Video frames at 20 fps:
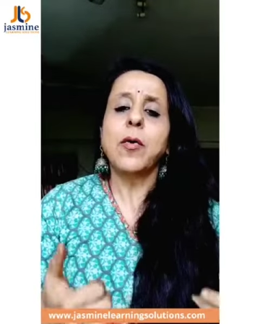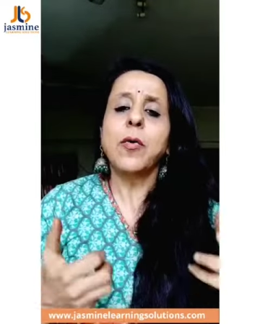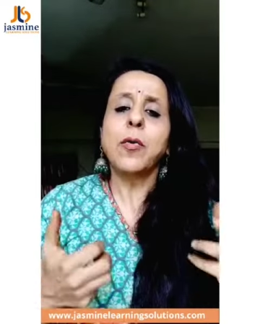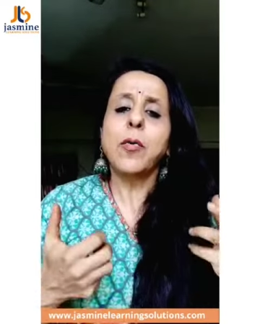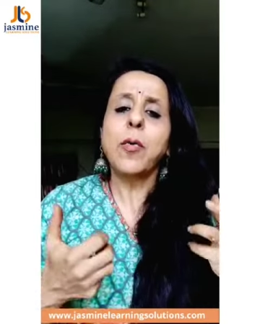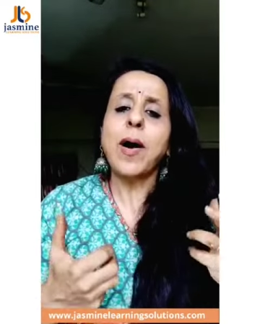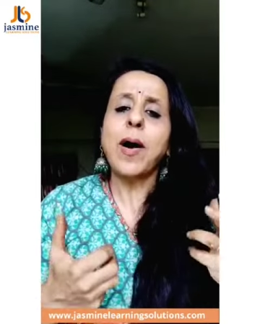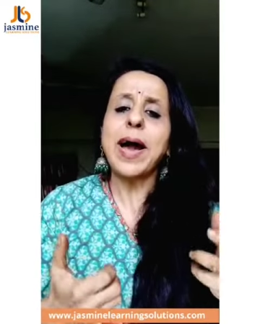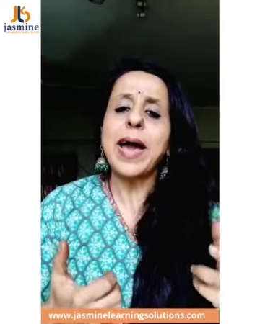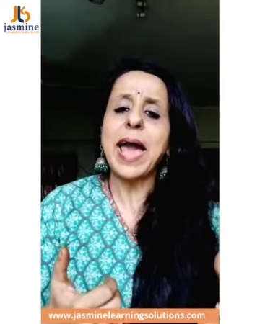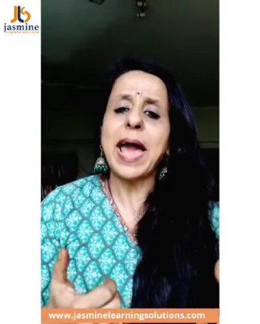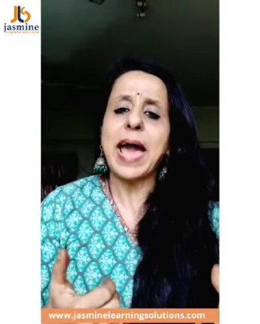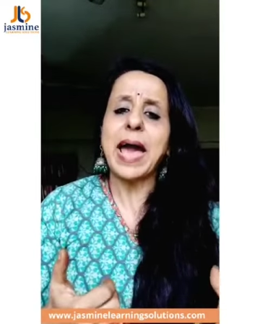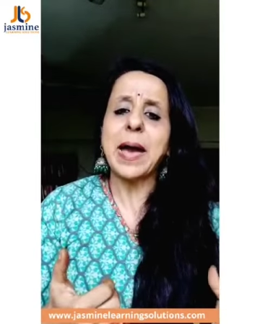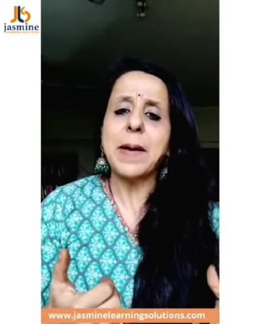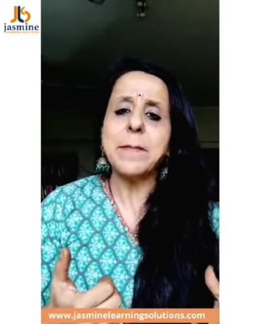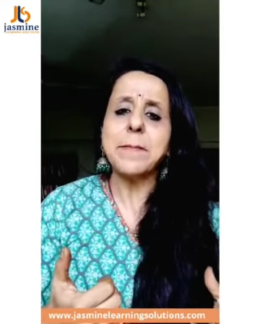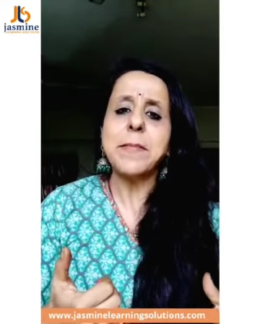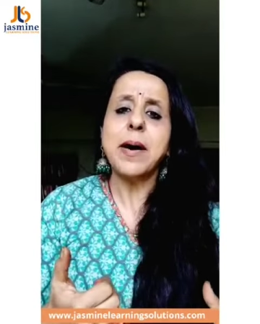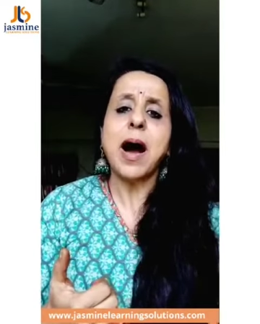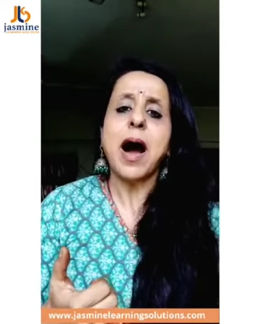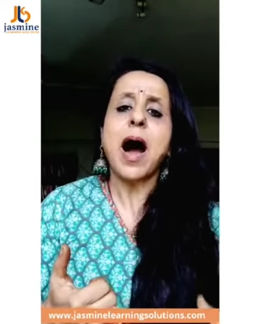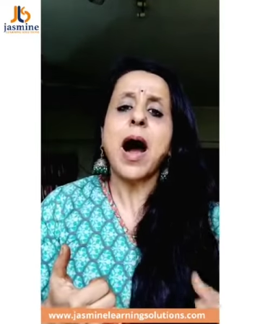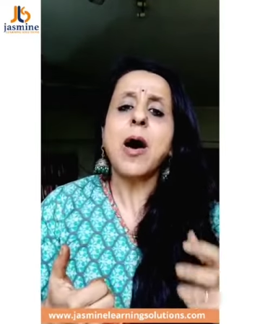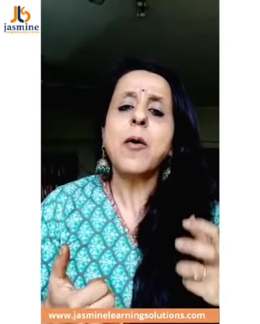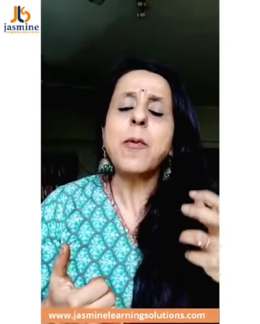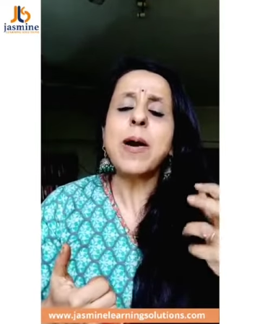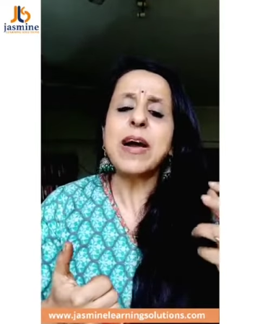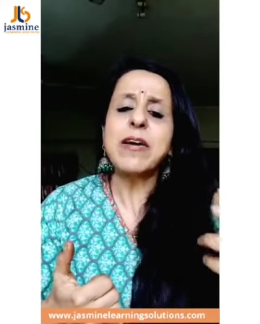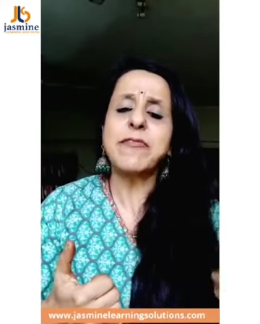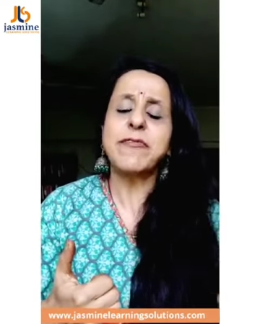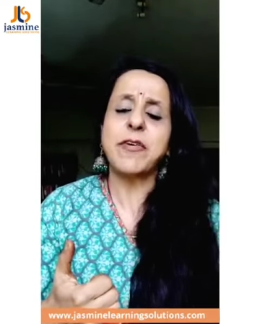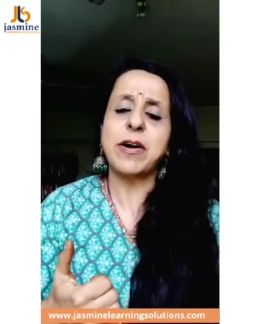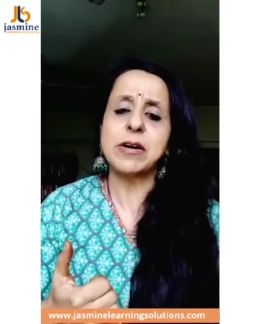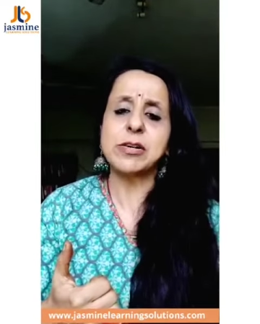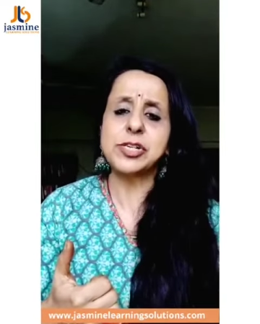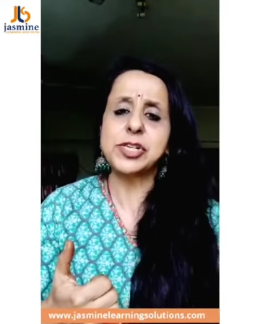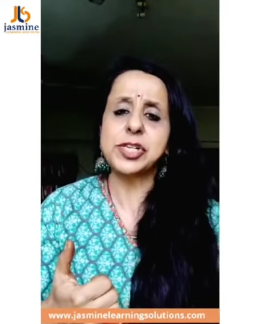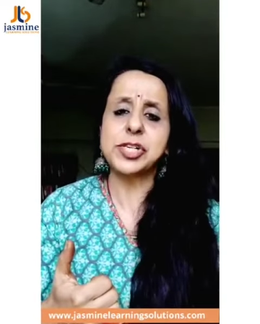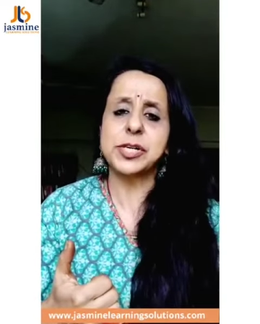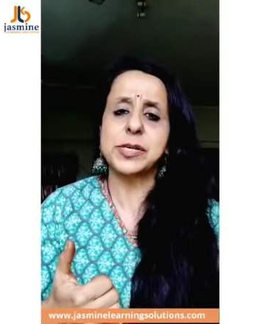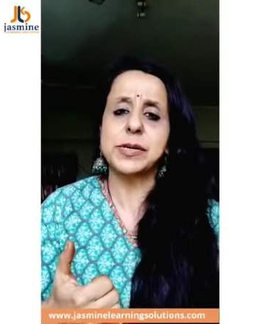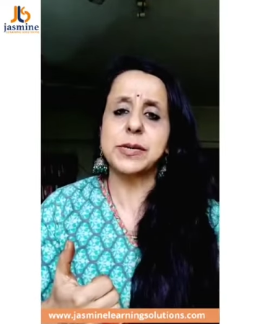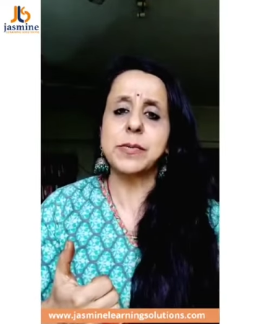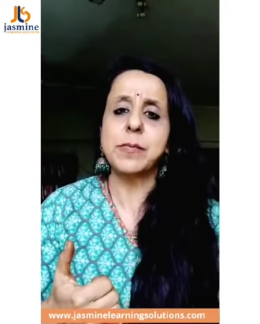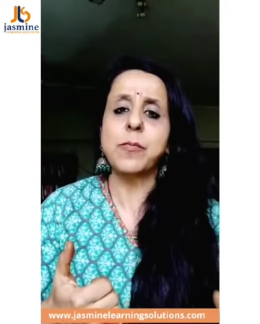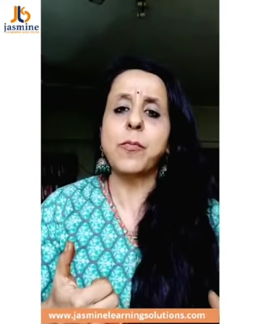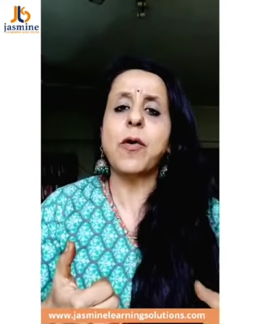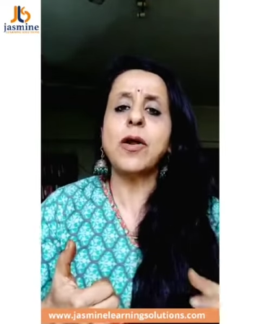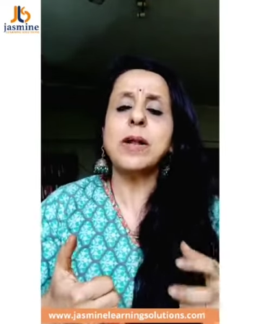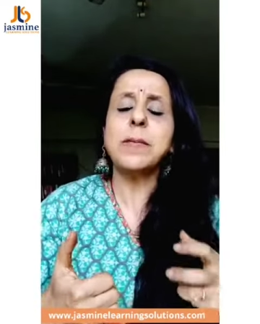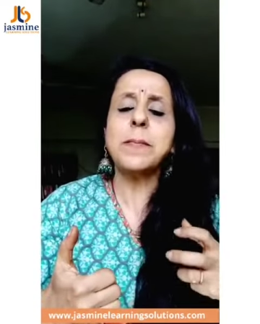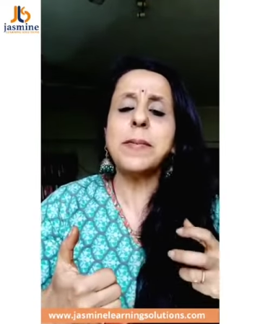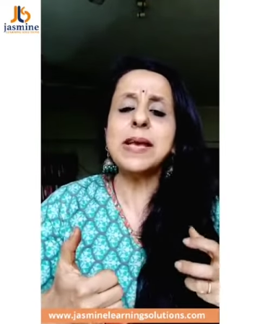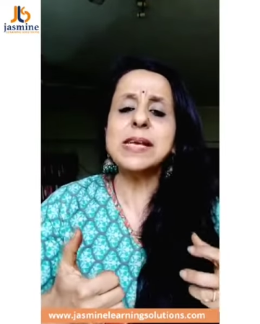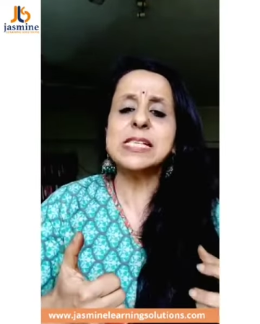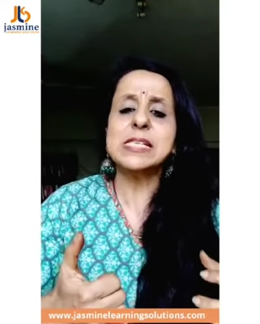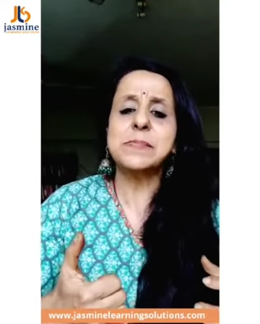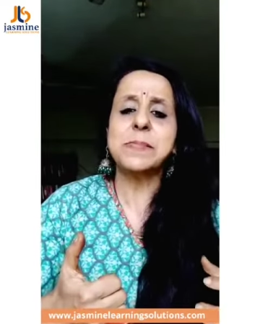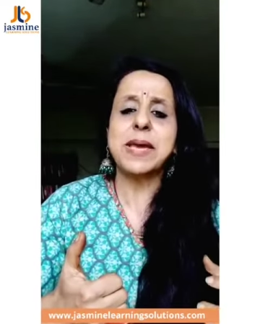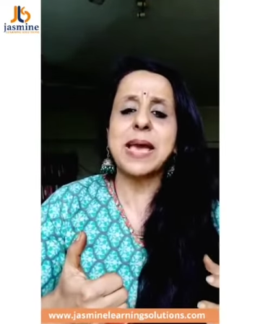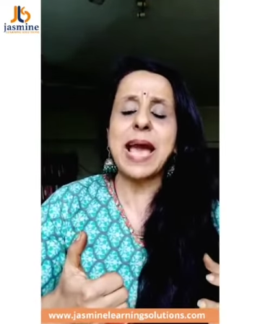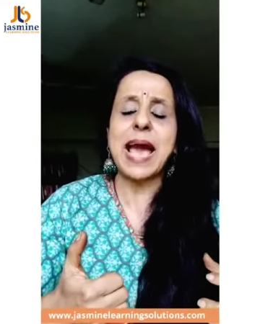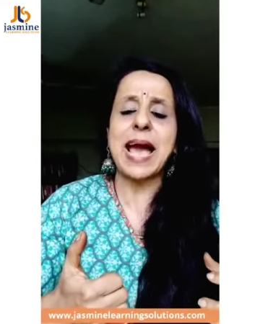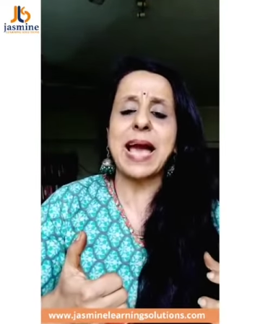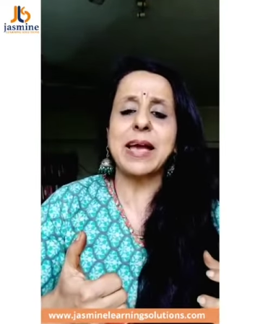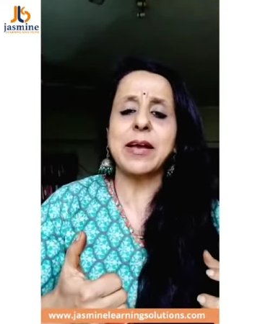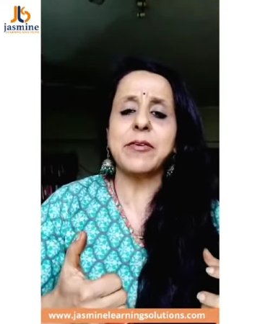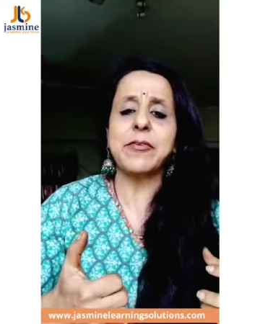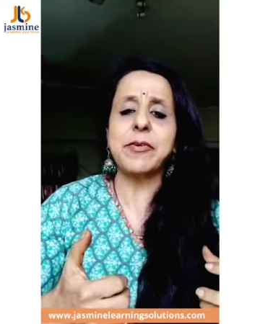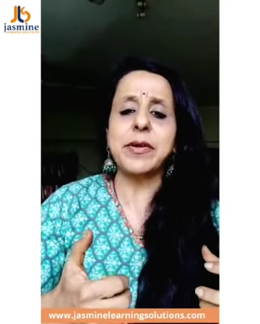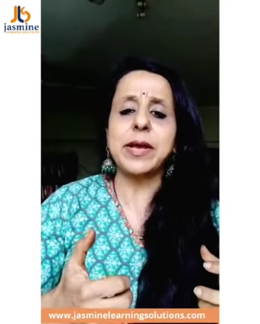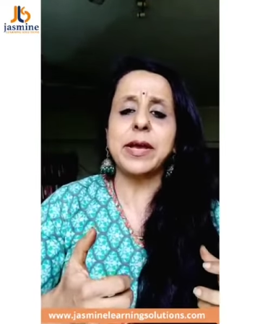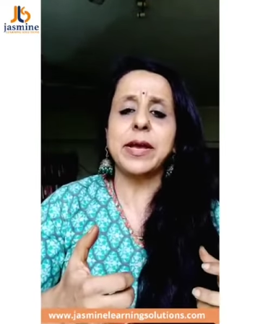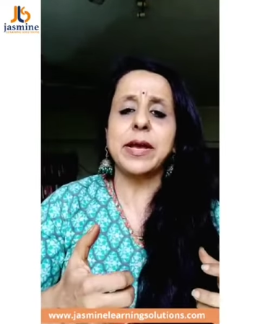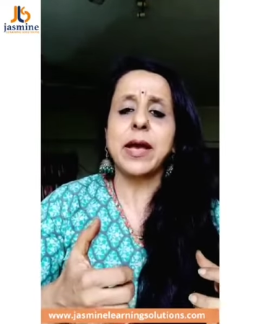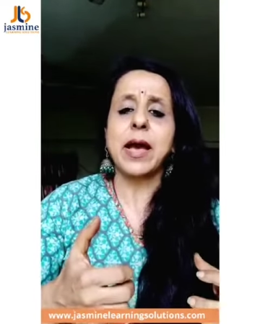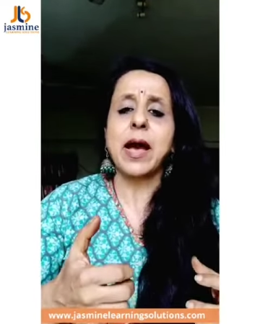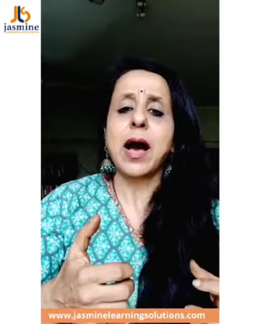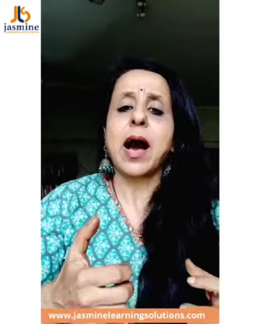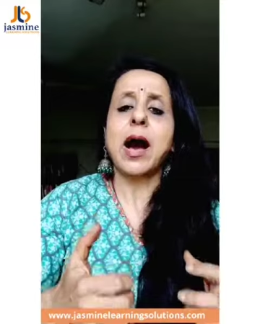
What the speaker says: Who I am, how I function, what makes me angry,